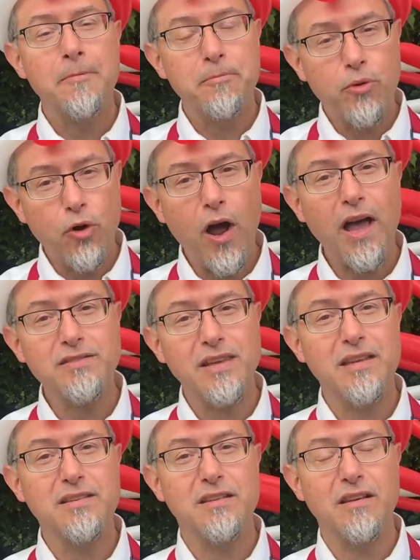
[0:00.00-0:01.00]

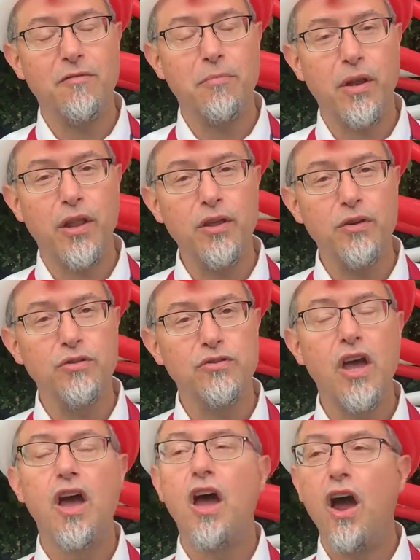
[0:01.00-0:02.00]
processes of balloons
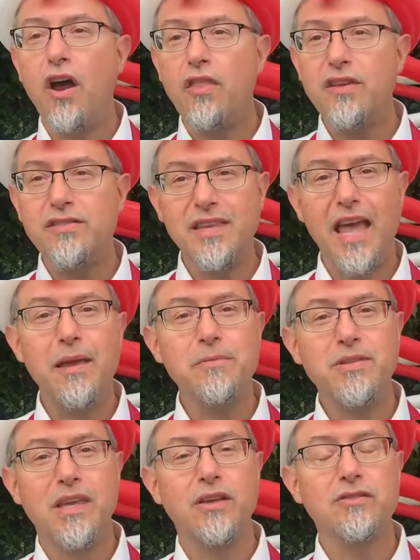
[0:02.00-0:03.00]
are the same
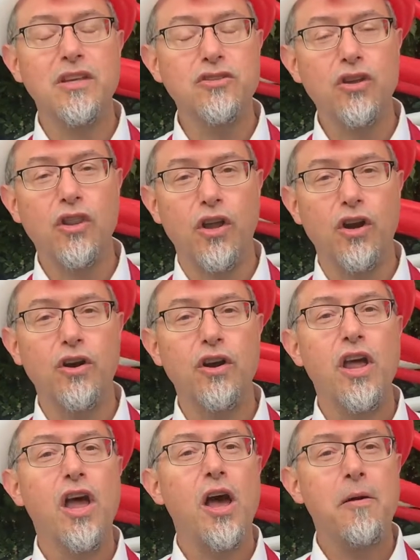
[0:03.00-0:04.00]
skills that you learn
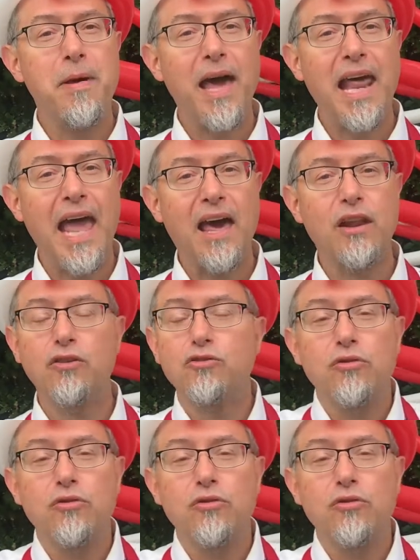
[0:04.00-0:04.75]
about how